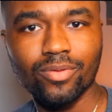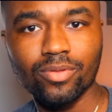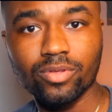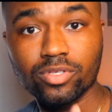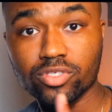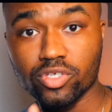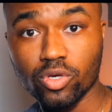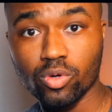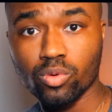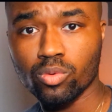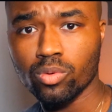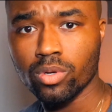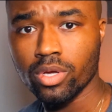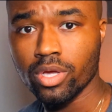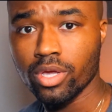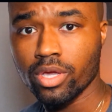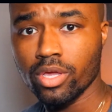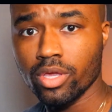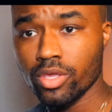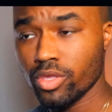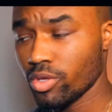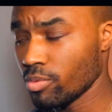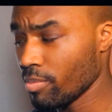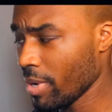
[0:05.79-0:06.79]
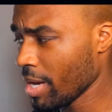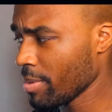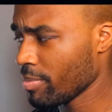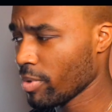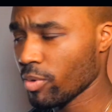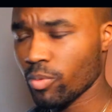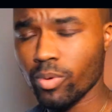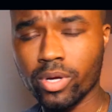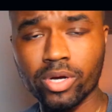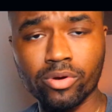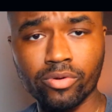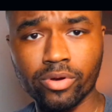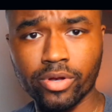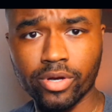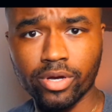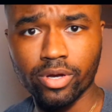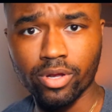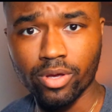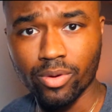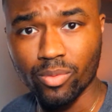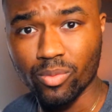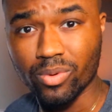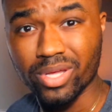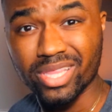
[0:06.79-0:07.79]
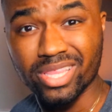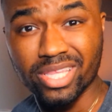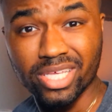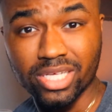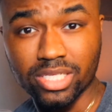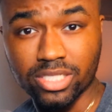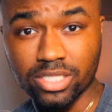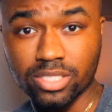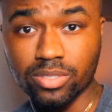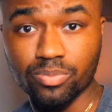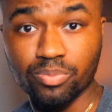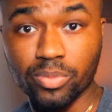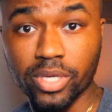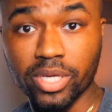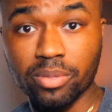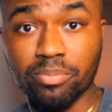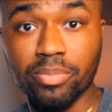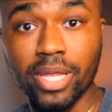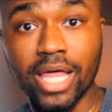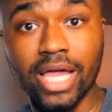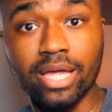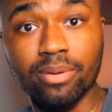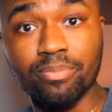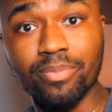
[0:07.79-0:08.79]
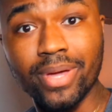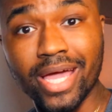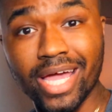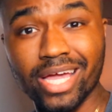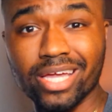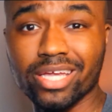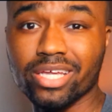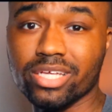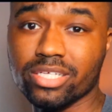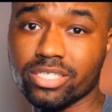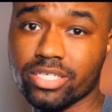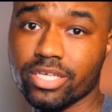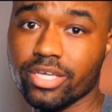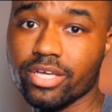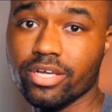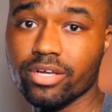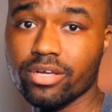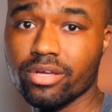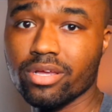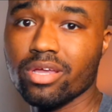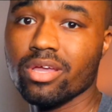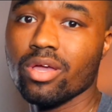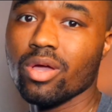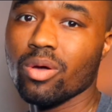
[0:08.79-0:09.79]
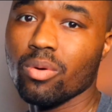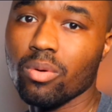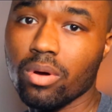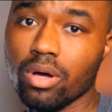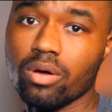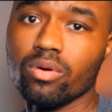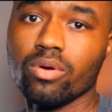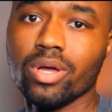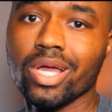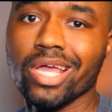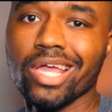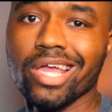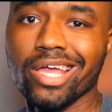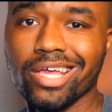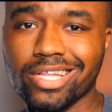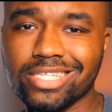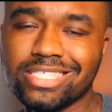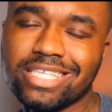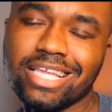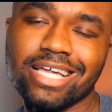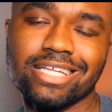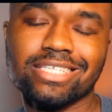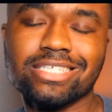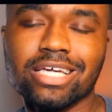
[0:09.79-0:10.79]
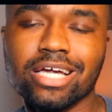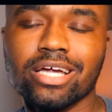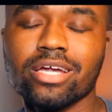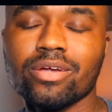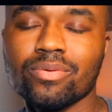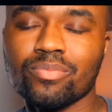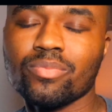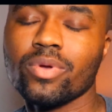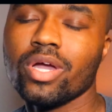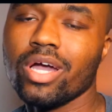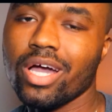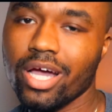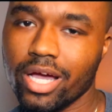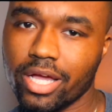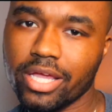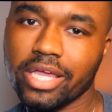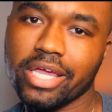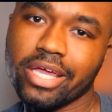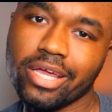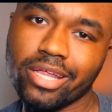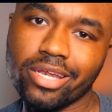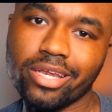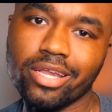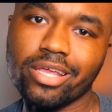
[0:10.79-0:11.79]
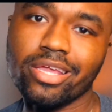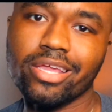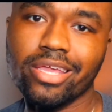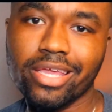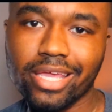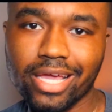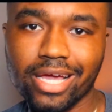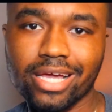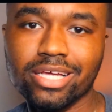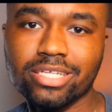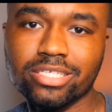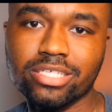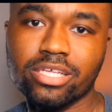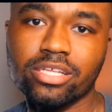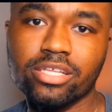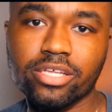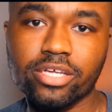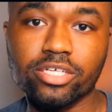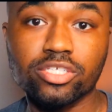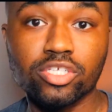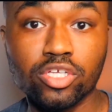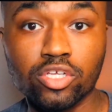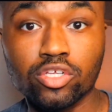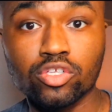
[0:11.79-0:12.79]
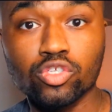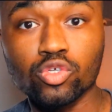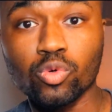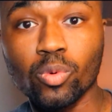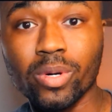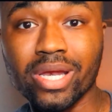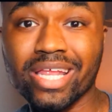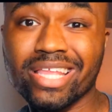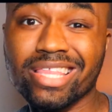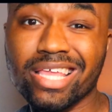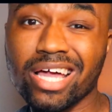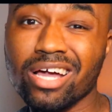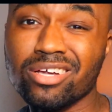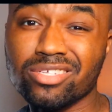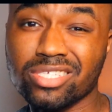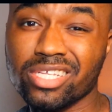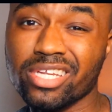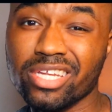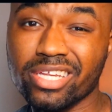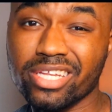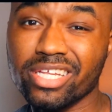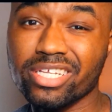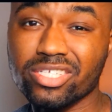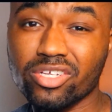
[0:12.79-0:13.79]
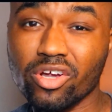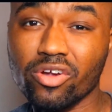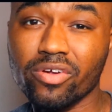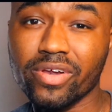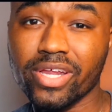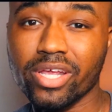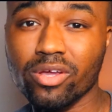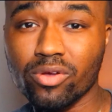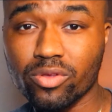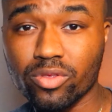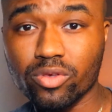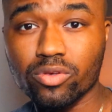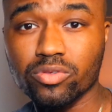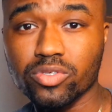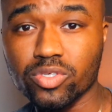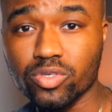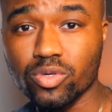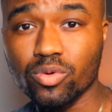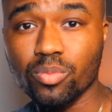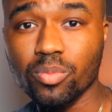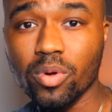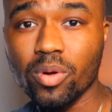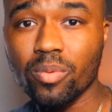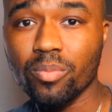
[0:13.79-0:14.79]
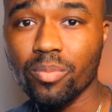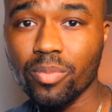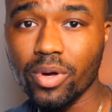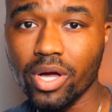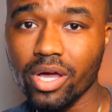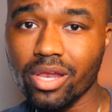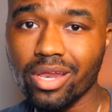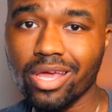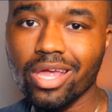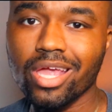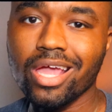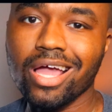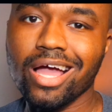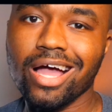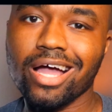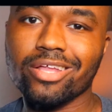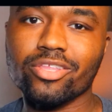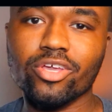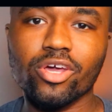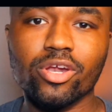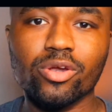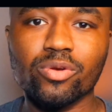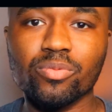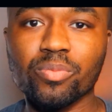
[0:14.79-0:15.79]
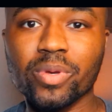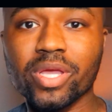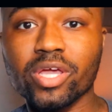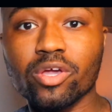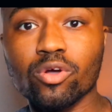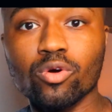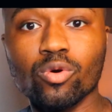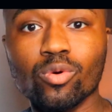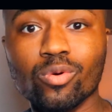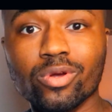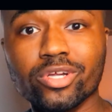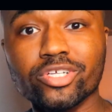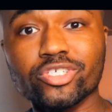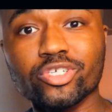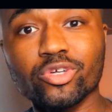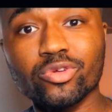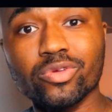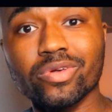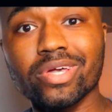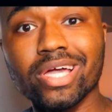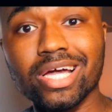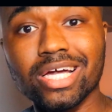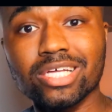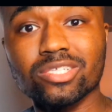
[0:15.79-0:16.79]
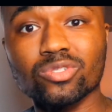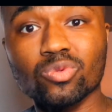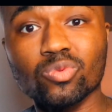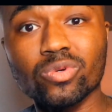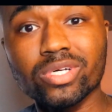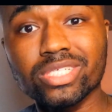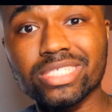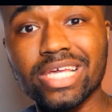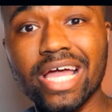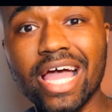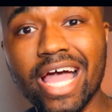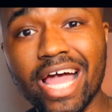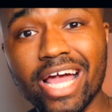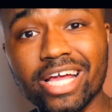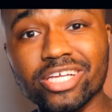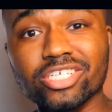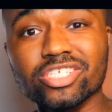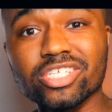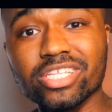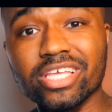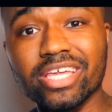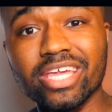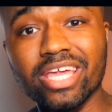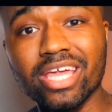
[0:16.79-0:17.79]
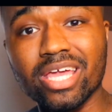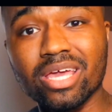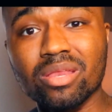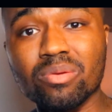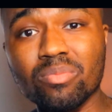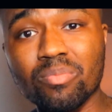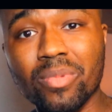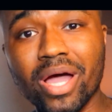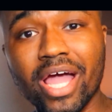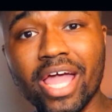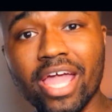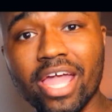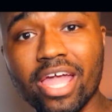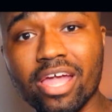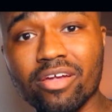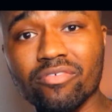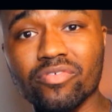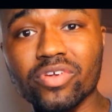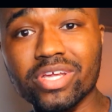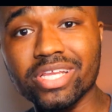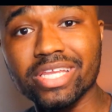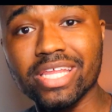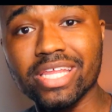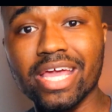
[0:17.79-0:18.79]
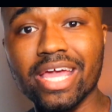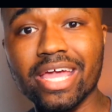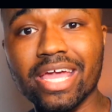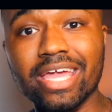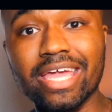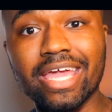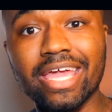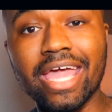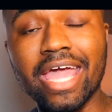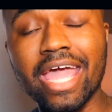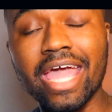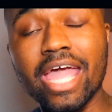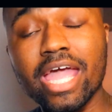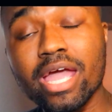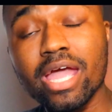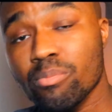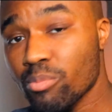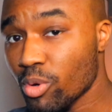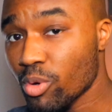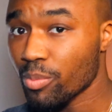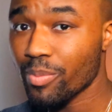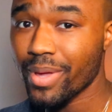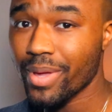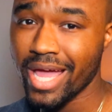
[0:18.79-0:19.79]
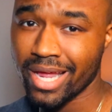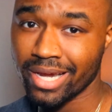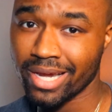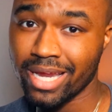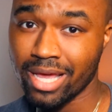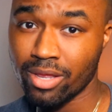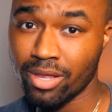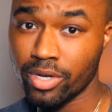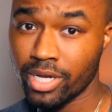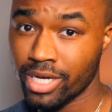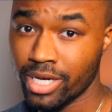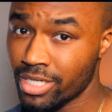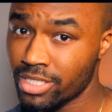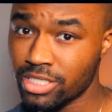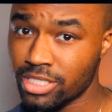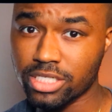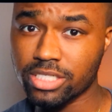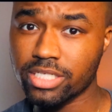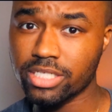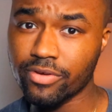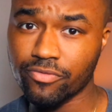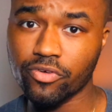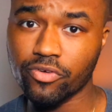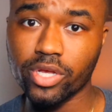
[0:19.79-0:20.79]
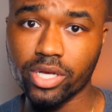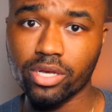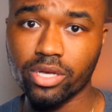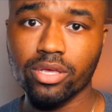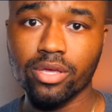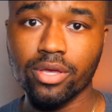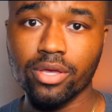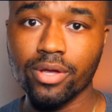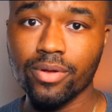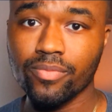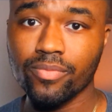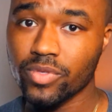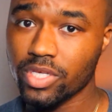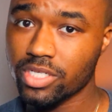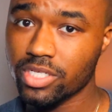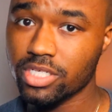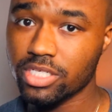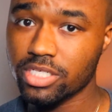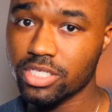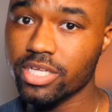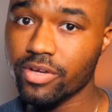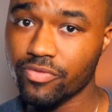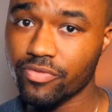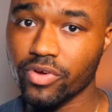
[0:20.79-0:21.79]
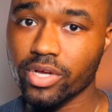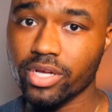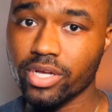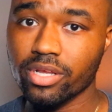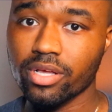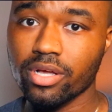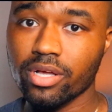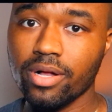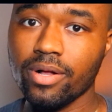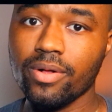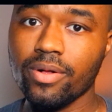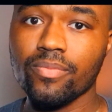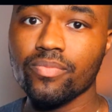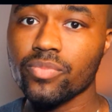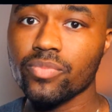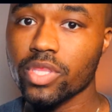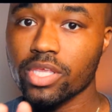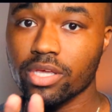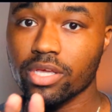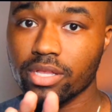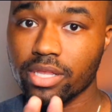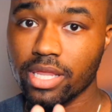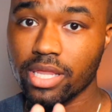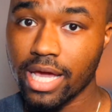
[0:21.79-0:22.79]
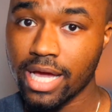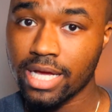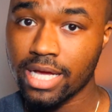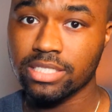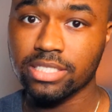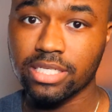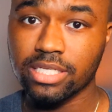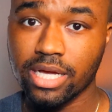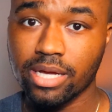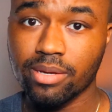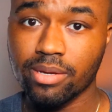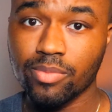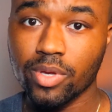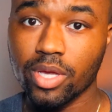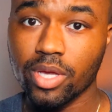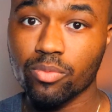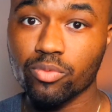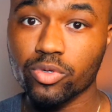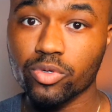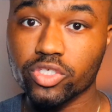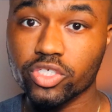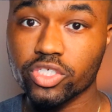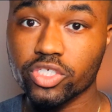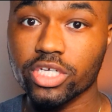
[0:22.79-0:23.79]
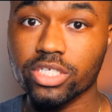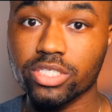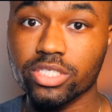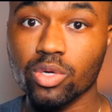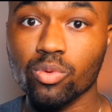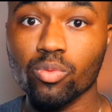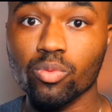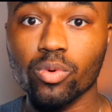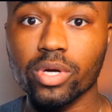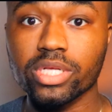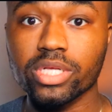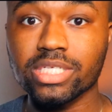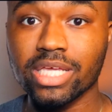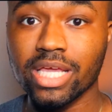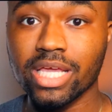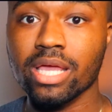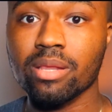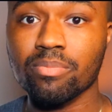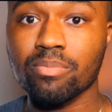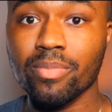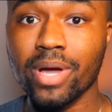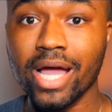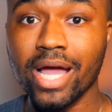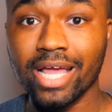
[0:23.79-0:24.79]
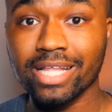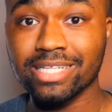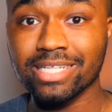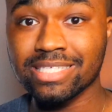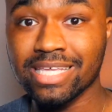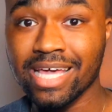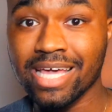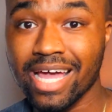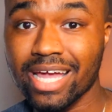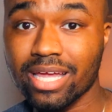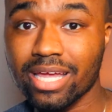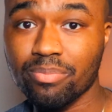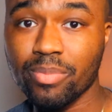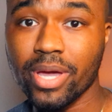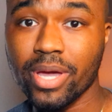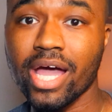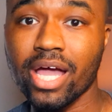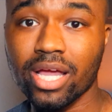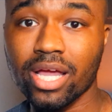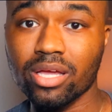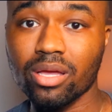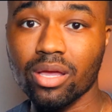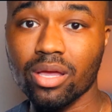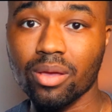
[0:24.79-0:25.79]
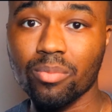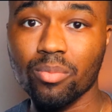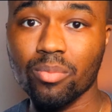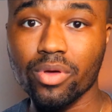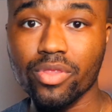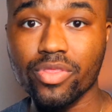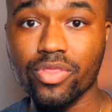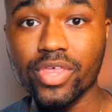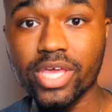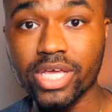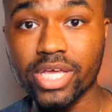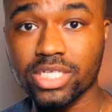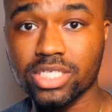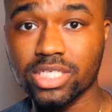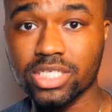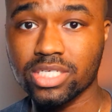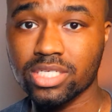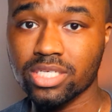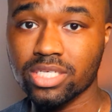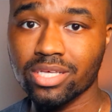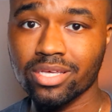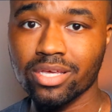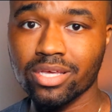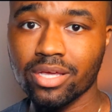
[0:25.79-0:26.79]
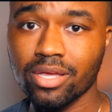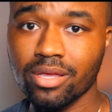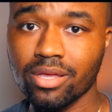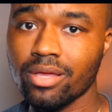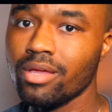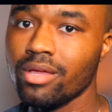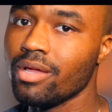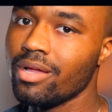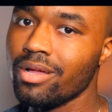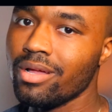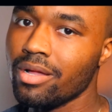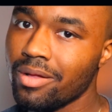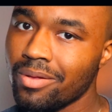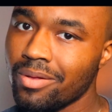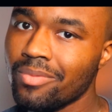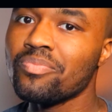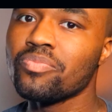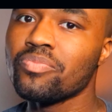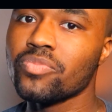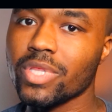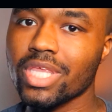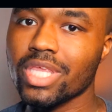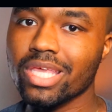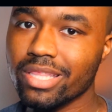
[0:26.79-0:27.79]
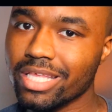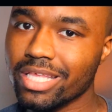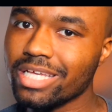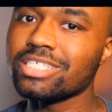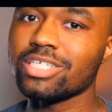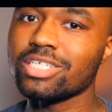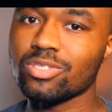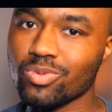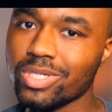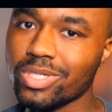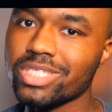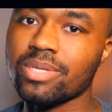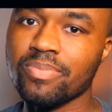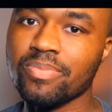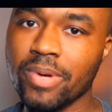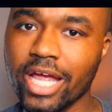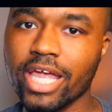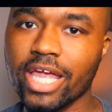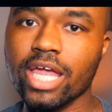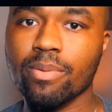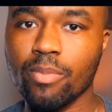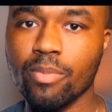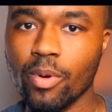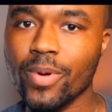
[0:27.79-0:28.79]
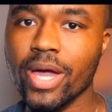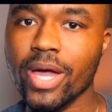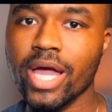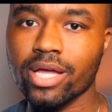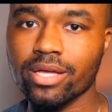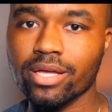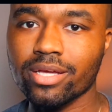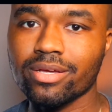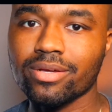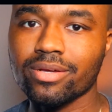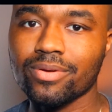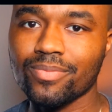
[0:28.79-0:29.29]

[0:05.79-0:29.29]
So, you might be wondering what this big black bag is here. Well, it's that time again. Yes, there's 20,000 of these already on YouTube. But I thought it'd be cool to show you guys what's actually in my everyday camera bag now. Now this is different. This is different. Last time it was just what's in my tech bag. But this is what's in my camera bag.